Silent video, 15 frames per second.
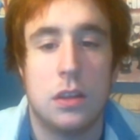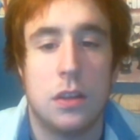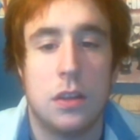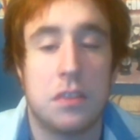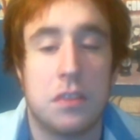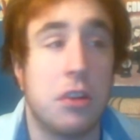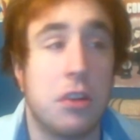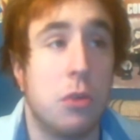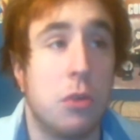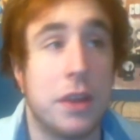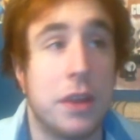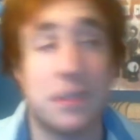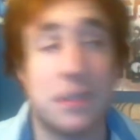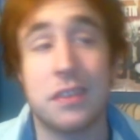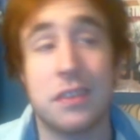So, is
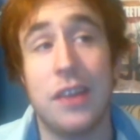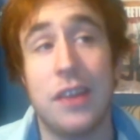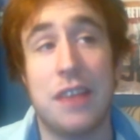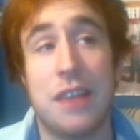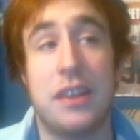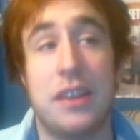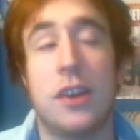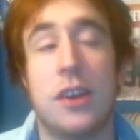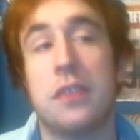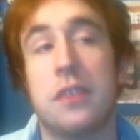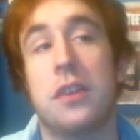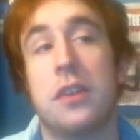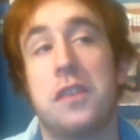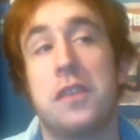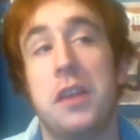this the last the internet's gonna
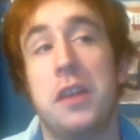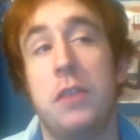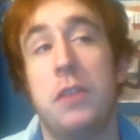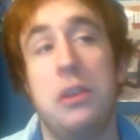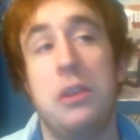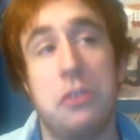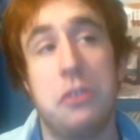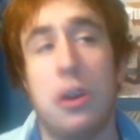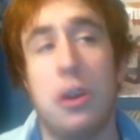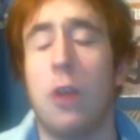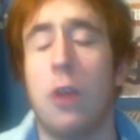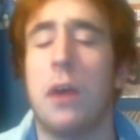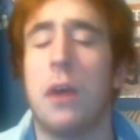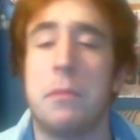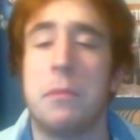see me? No.
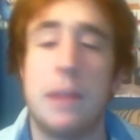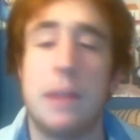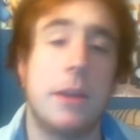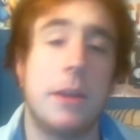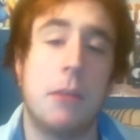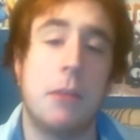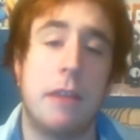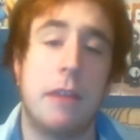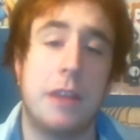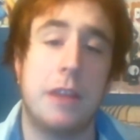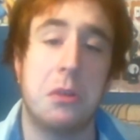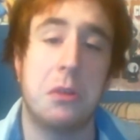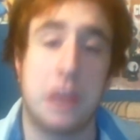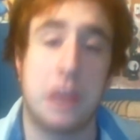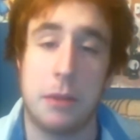I'm definitely gonna make videos
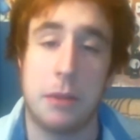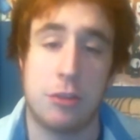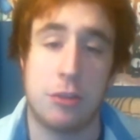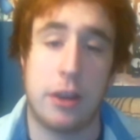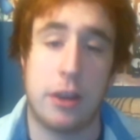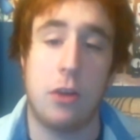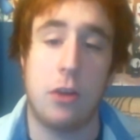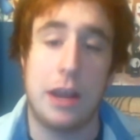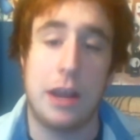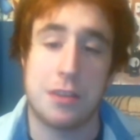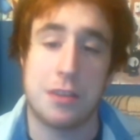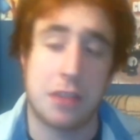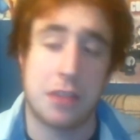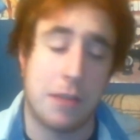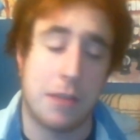again on my channel, I just
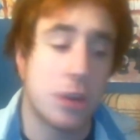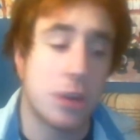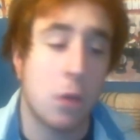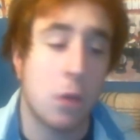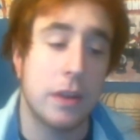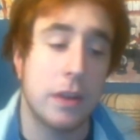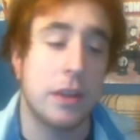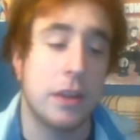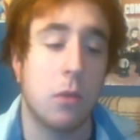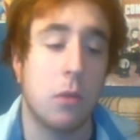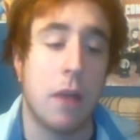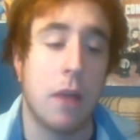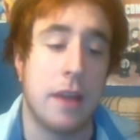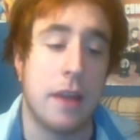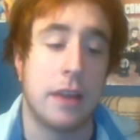have no idea
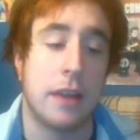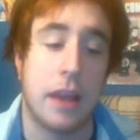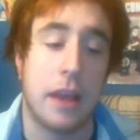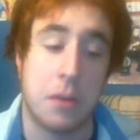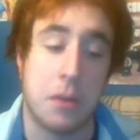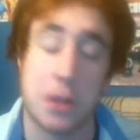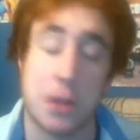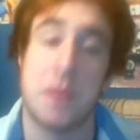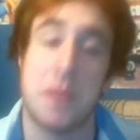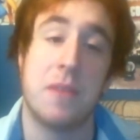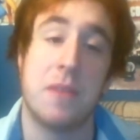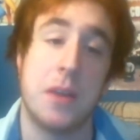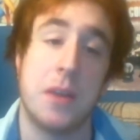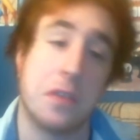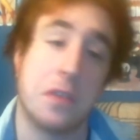when and what type of
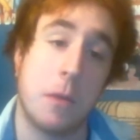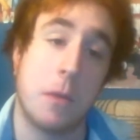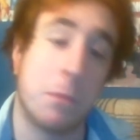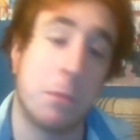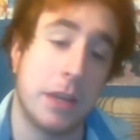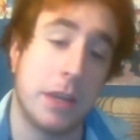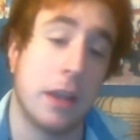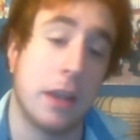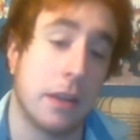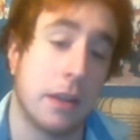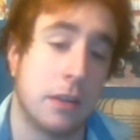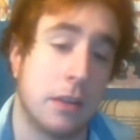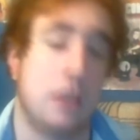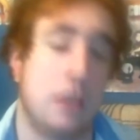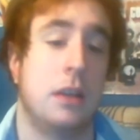videos they will be yet.
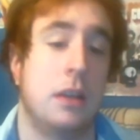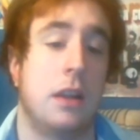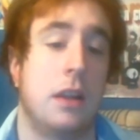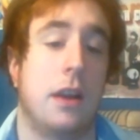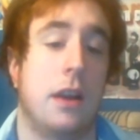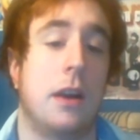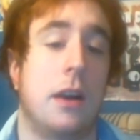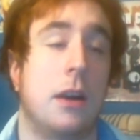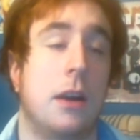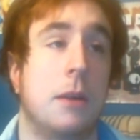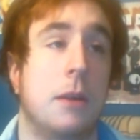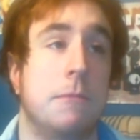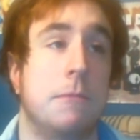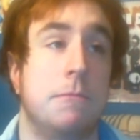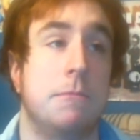
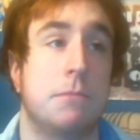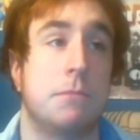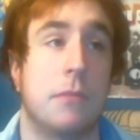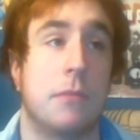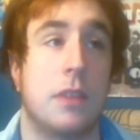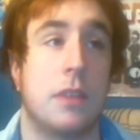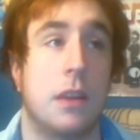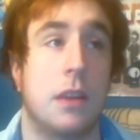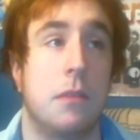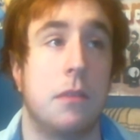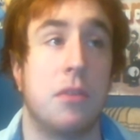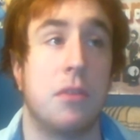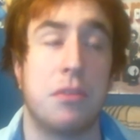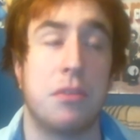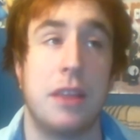Um, this
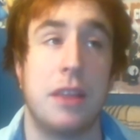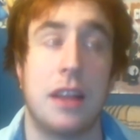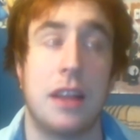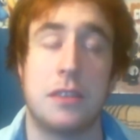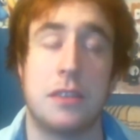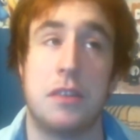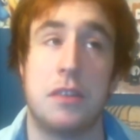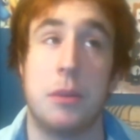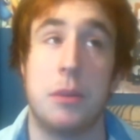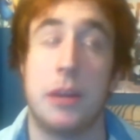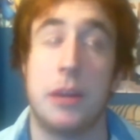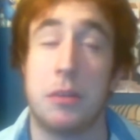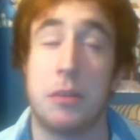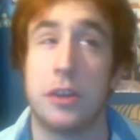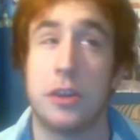will be the last time you see my Nameless
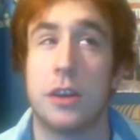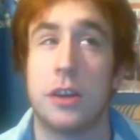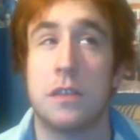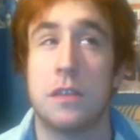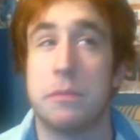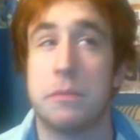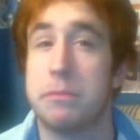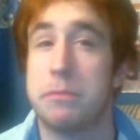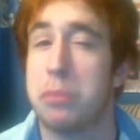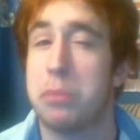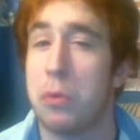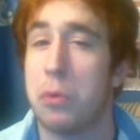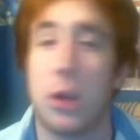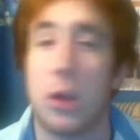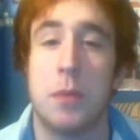Nerds,
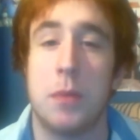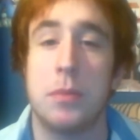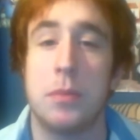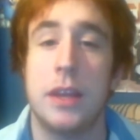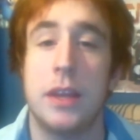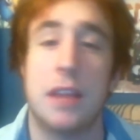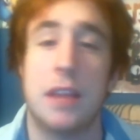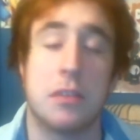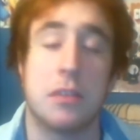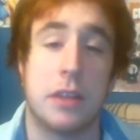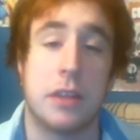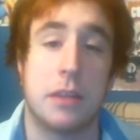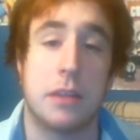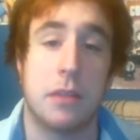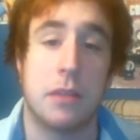probably, as a,
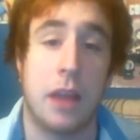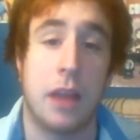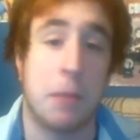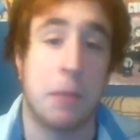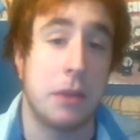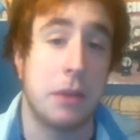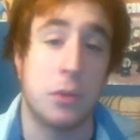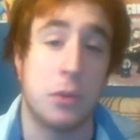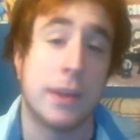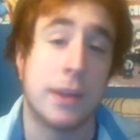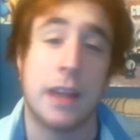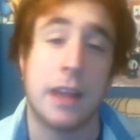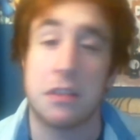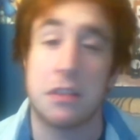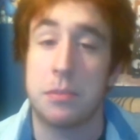I might do a
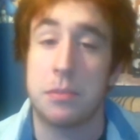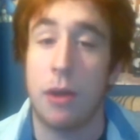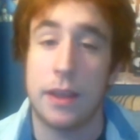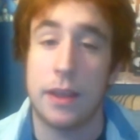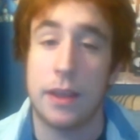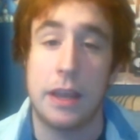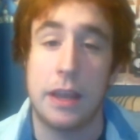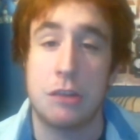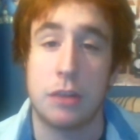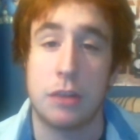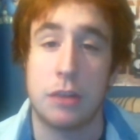guest spot occasionally,